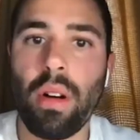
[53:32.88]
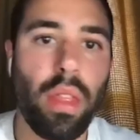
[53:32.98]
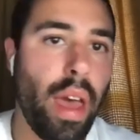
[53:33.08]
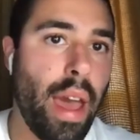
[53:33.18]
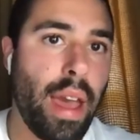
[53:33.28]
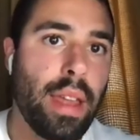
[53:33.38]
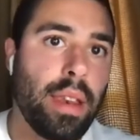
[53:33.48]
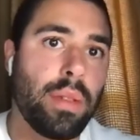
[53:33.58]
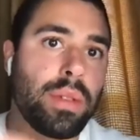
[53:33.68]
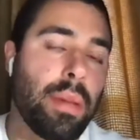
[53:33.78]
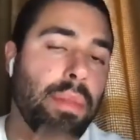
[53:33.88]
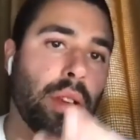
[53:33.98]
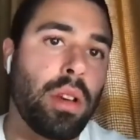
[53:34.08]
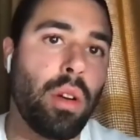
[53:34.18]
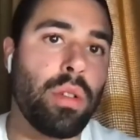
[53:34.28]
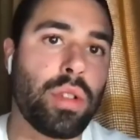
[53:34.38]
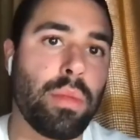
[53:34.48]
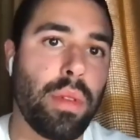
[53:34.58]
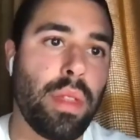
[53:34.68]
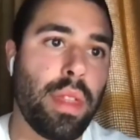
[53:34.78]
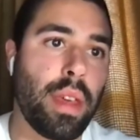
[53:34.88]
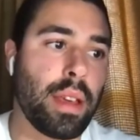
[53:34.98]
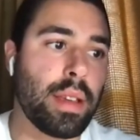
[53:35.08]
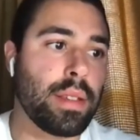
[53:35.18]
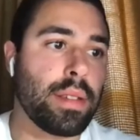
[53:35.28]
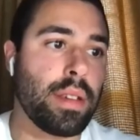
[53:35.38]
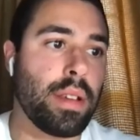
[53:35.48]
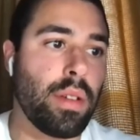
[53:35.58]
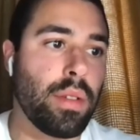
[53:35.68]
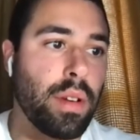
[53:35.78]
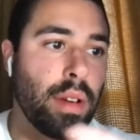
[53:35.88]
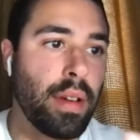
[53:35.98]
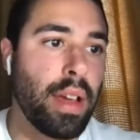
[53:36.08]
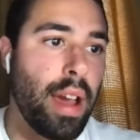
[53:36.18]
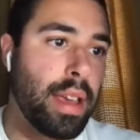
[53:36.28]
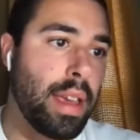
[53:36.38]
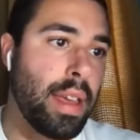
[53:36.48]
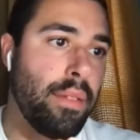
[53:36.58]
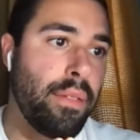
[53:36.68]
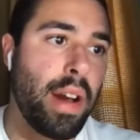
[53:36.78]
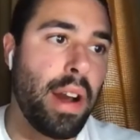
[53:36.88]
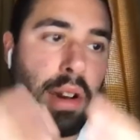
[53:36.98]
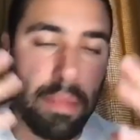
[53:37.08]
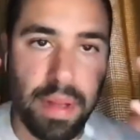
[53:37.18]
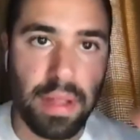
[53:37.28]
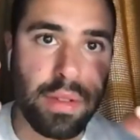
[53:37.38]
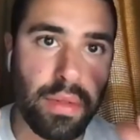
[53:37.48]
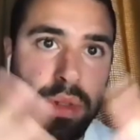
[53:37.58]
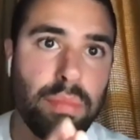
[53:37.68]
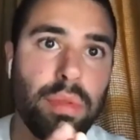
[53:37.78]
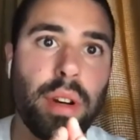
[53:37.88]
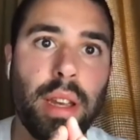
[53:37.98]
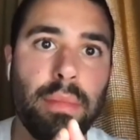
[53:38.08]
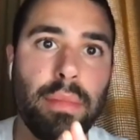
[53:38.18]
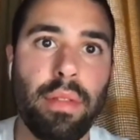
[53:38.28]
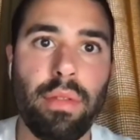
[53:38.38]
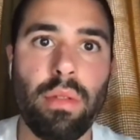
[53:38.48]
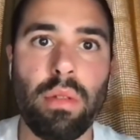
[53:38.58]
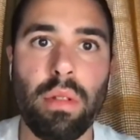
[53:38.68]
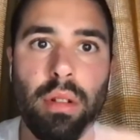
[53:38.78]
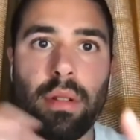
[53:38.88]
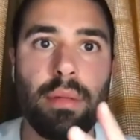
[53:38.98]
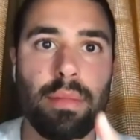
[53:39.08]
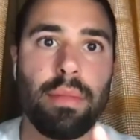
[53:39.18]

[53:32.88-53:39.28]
all that, and I was able to coach him with things, kind of get fired up into his brain before,